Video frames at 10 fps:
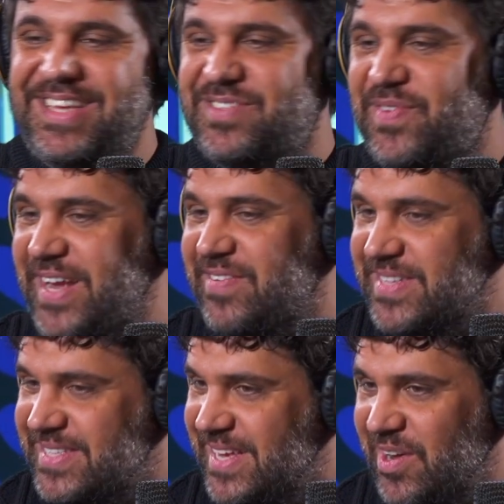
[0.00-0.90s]
This
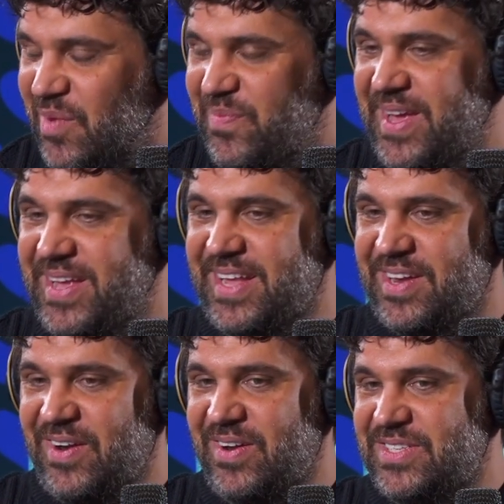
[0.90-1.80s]
frequency hopping
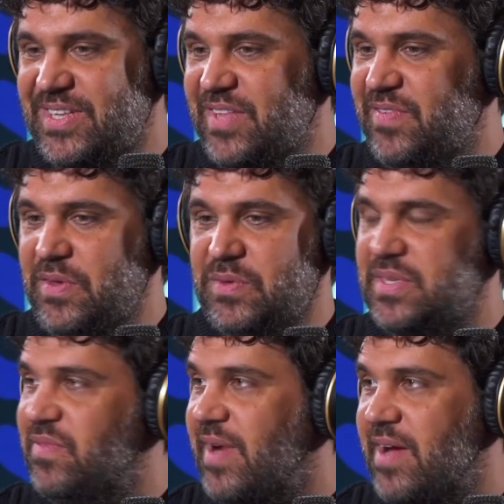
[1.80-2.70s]
technology that we
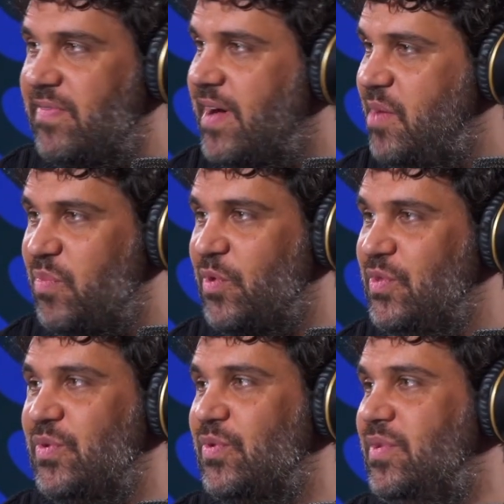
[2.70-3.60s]
use in Wi-Fi,
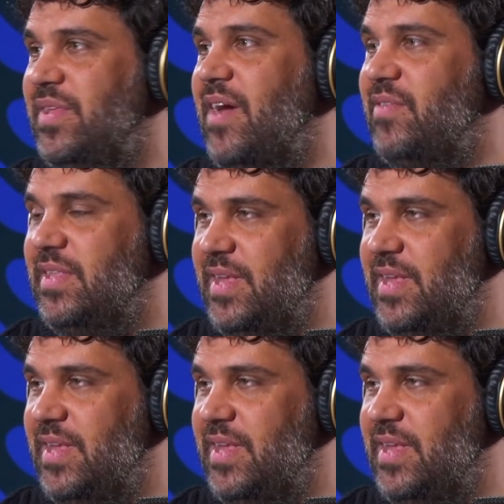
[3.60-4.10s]
Bluetooth,